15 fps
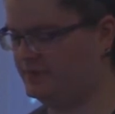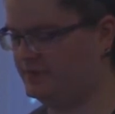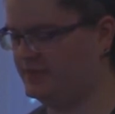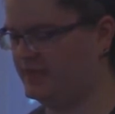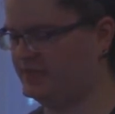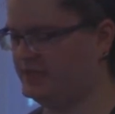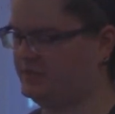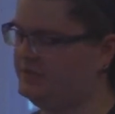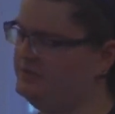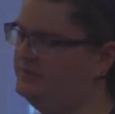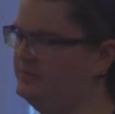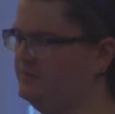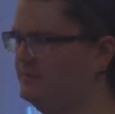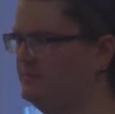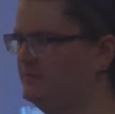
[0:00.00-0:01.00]
dashicon.
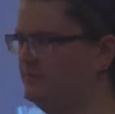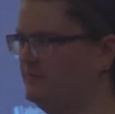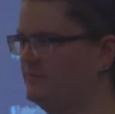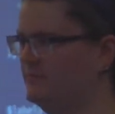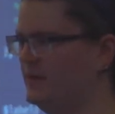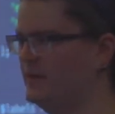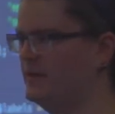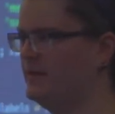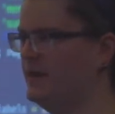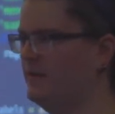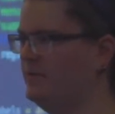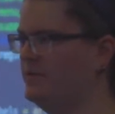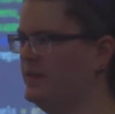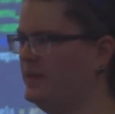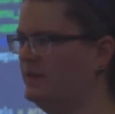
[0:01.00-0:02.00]
And then that
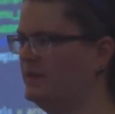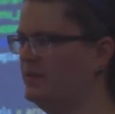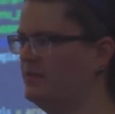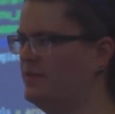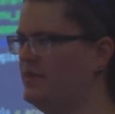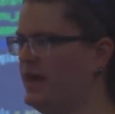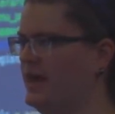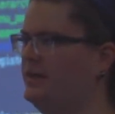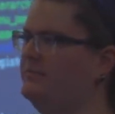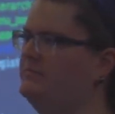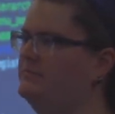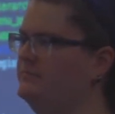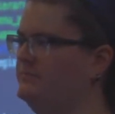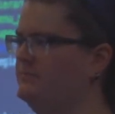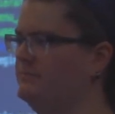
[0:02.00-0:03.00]
would then load that
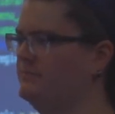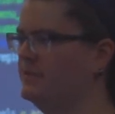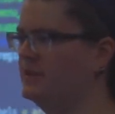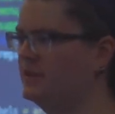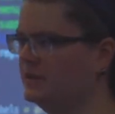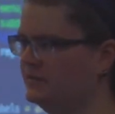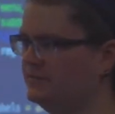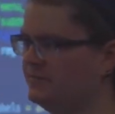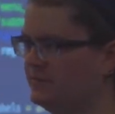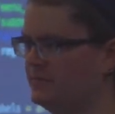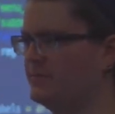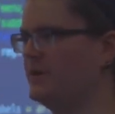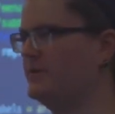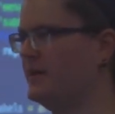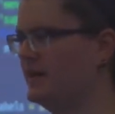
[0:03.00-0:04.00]
glyph
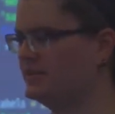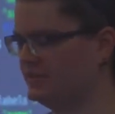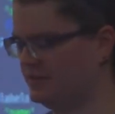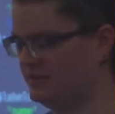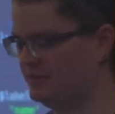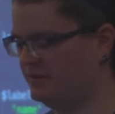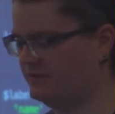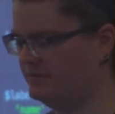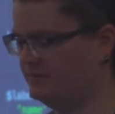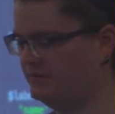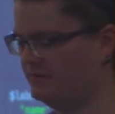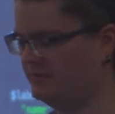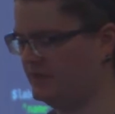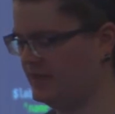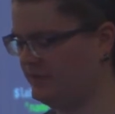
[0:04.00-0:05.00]
from their dashicon
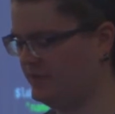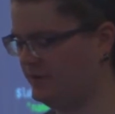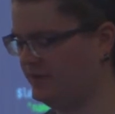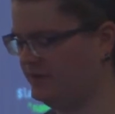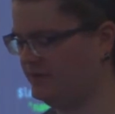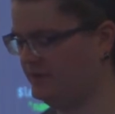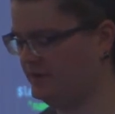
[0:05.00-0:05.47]
library.